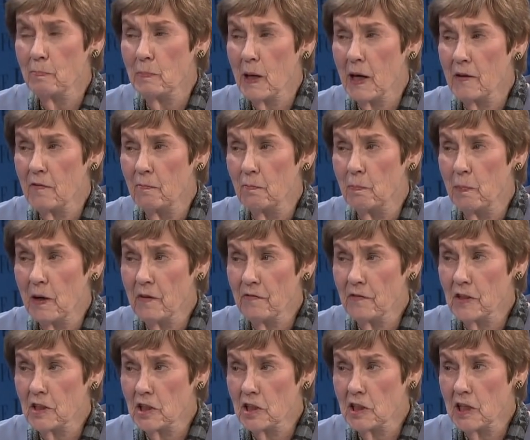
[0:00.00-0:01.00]
by
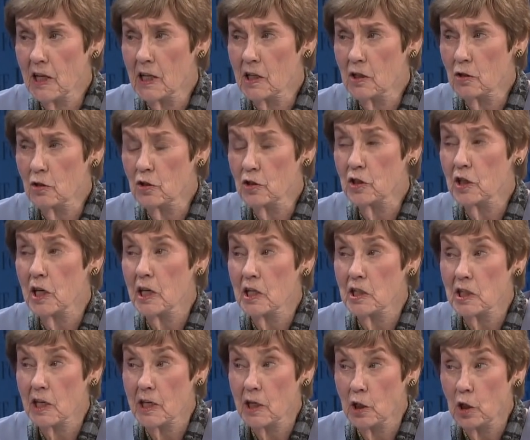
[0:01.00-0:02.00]
Buffett standards,
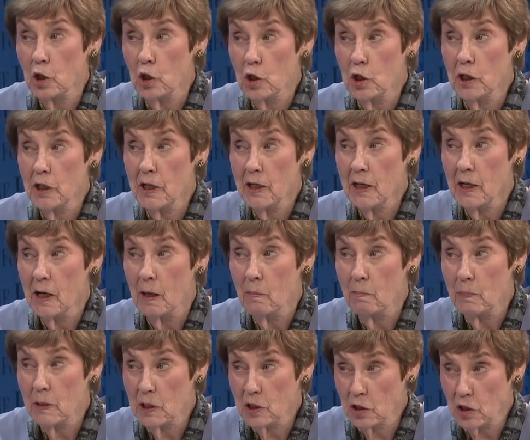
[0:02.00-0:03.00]
is a good
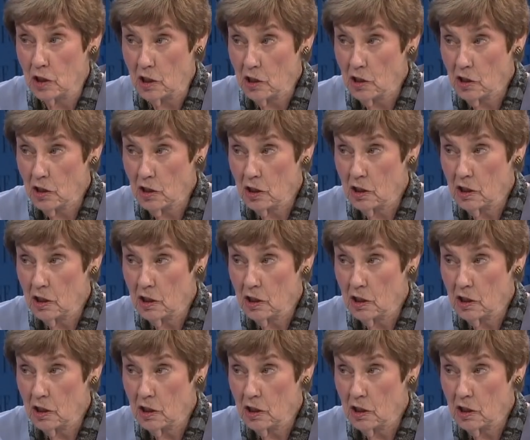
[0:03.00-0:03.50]
business,